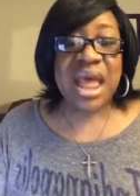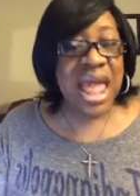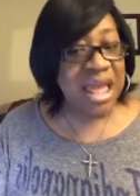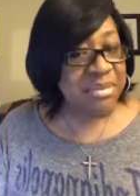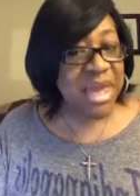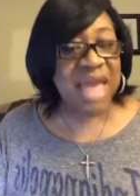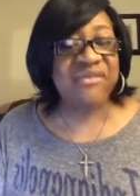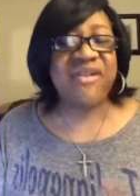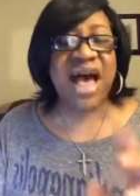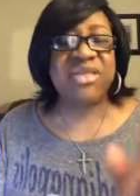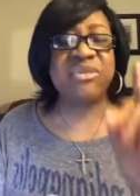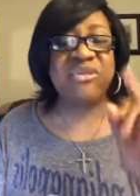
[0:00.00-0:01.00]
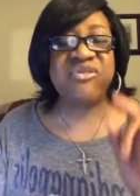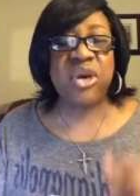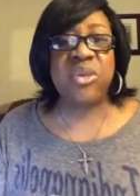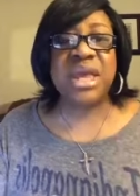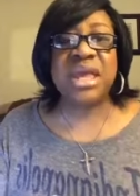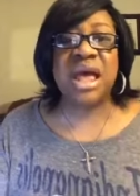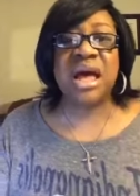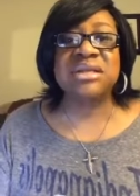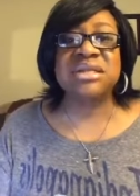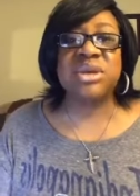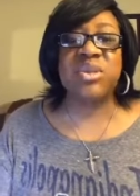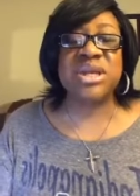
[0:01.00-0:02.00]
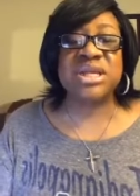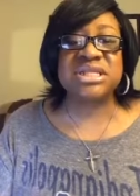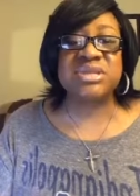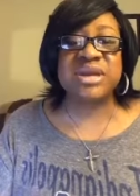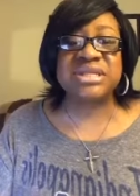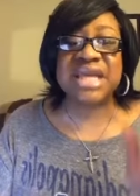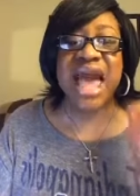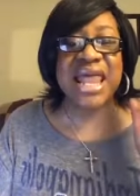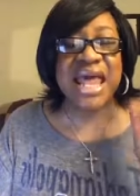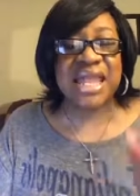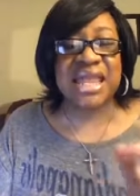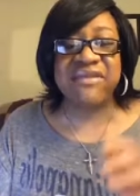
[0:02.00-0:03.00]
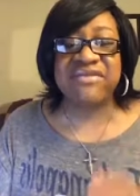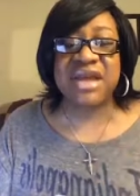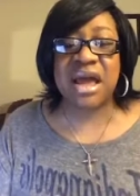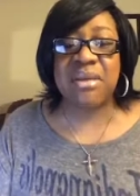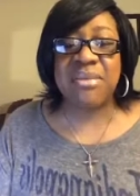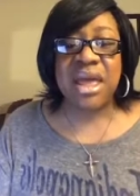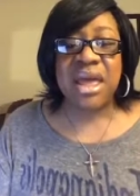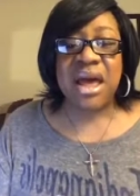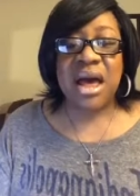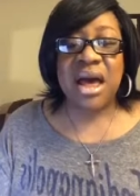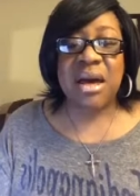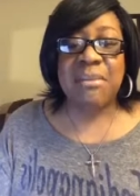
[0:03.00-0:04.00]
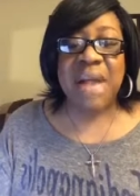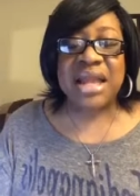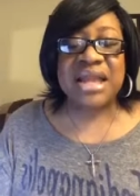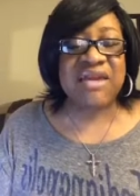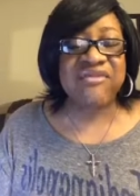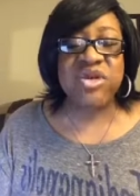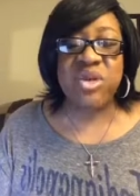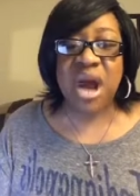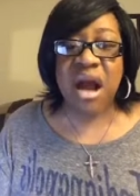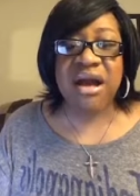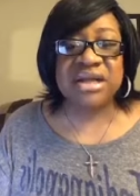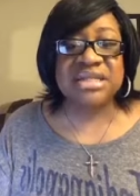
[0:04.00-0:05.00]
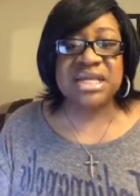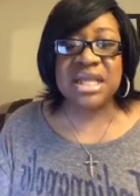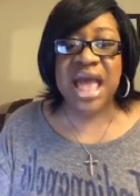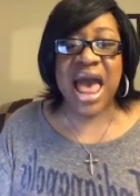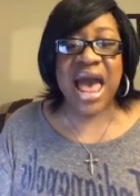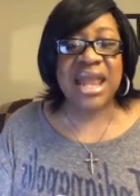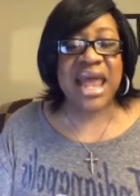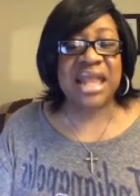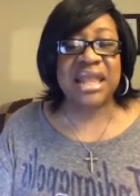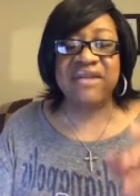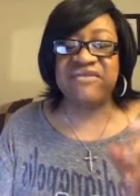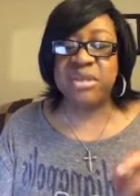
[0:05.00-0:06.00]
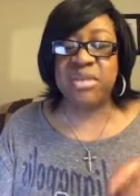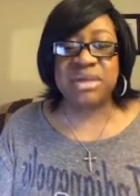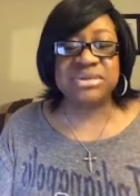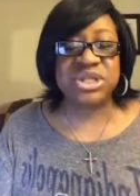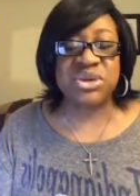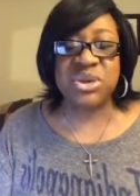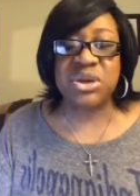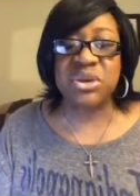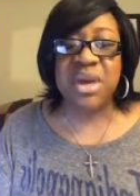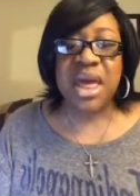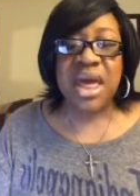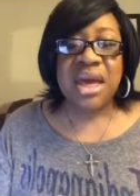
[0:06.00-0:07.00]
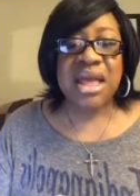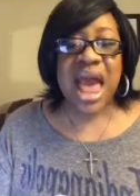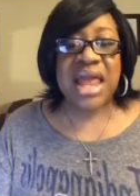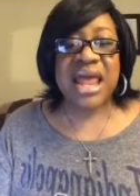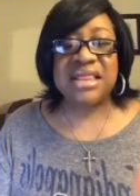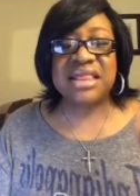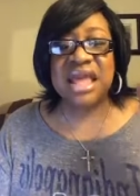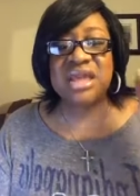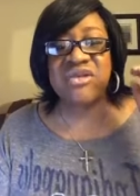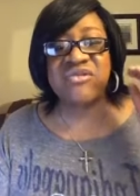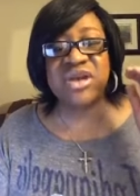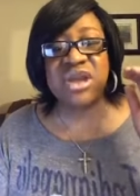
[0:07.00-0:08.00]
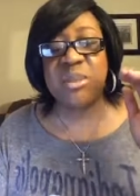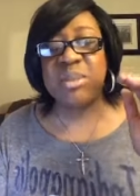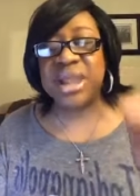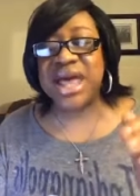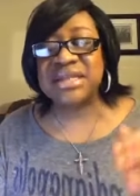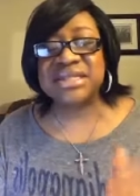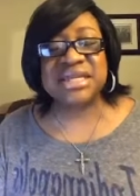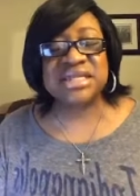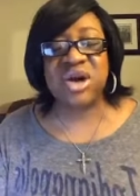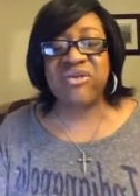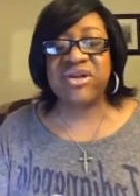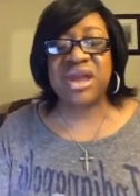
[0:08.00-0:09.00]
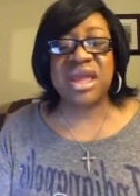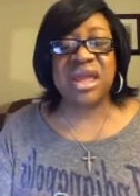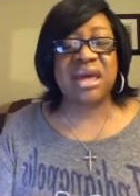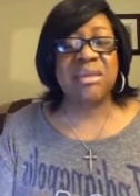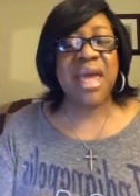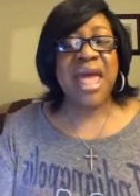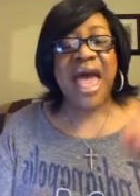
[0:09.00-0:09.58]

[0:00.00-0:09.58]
Amen. Father, before we dismiss, God, I lift up my nephew Carson, God. I lift him up to you. God, I thank you for your blessings over him.